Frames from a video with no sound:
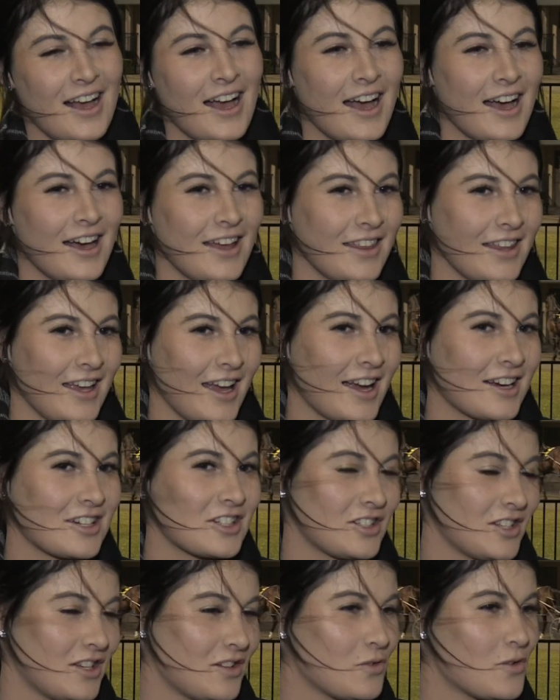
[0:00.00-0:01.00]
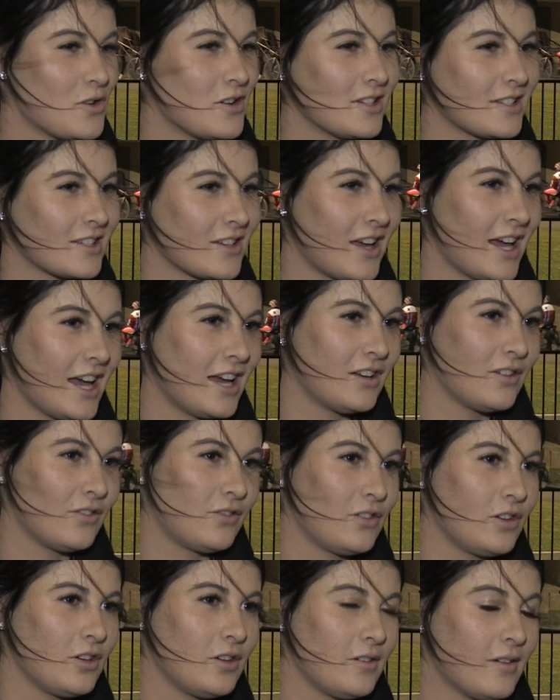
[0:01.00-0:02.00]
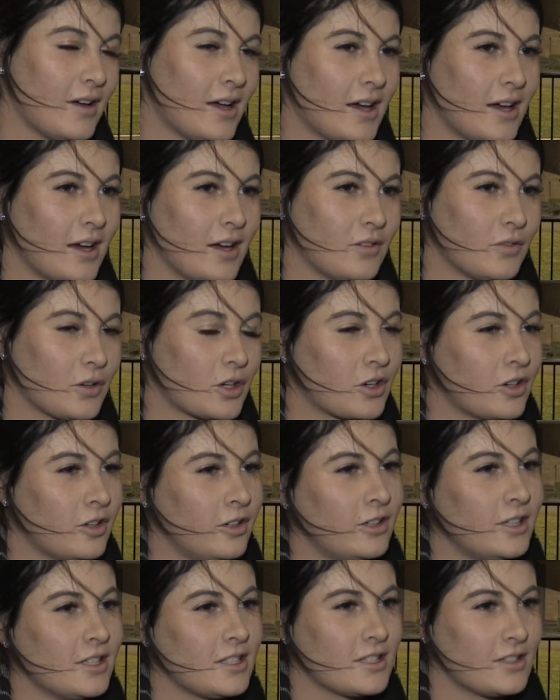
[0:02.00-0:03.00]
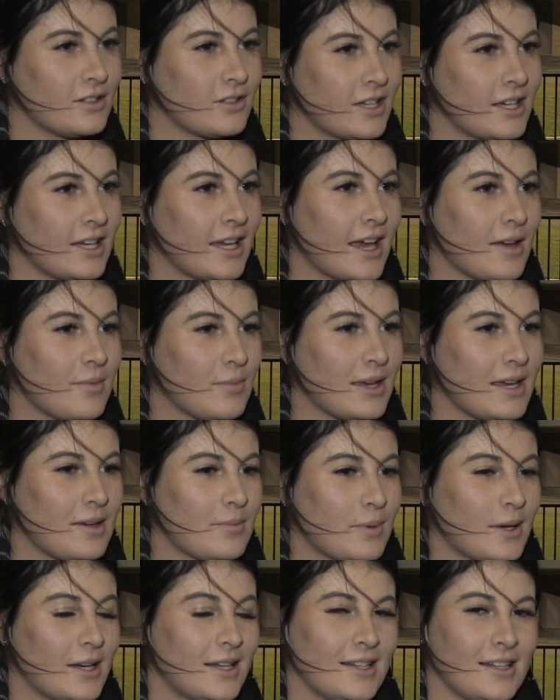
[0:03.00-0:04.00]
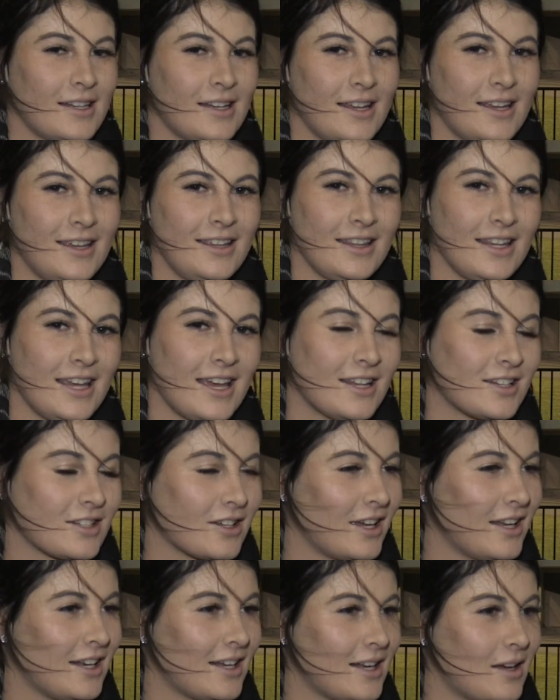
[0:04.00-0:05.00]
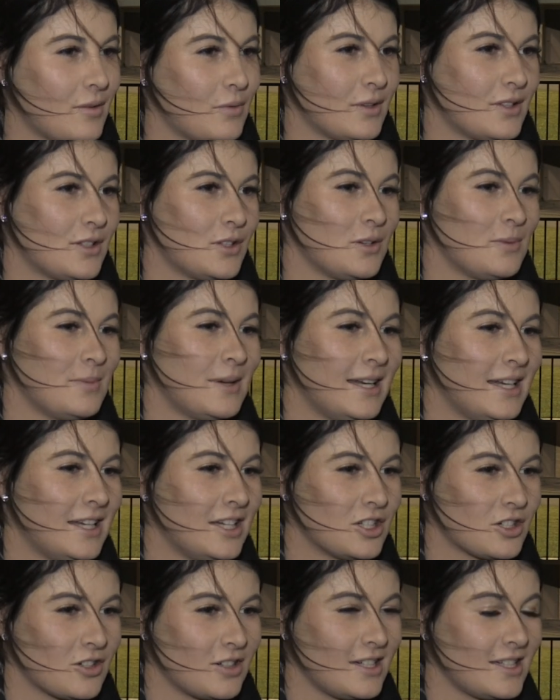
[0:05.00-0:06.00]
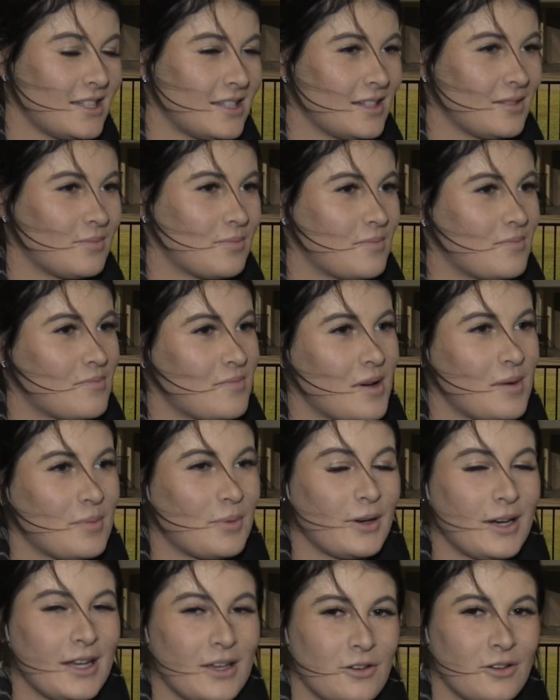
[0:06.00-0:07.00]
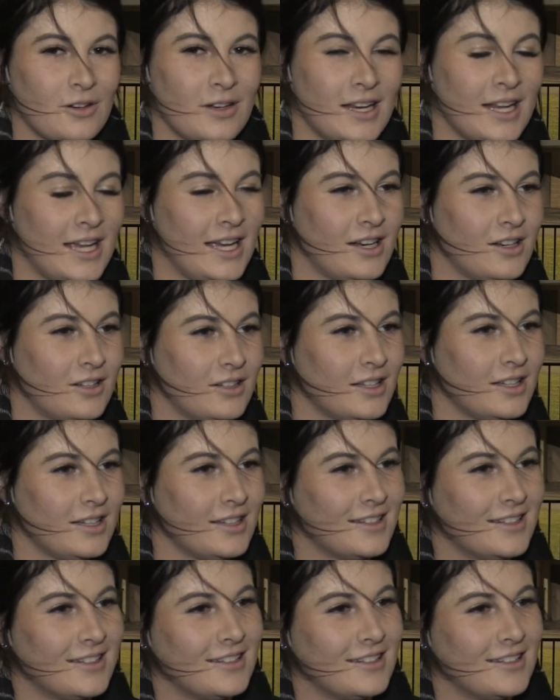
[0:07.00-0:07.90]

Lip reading: There actually was. I had a few recruiters looking at me, but in the end I ended up with too many injuries and my body couldn't handle it.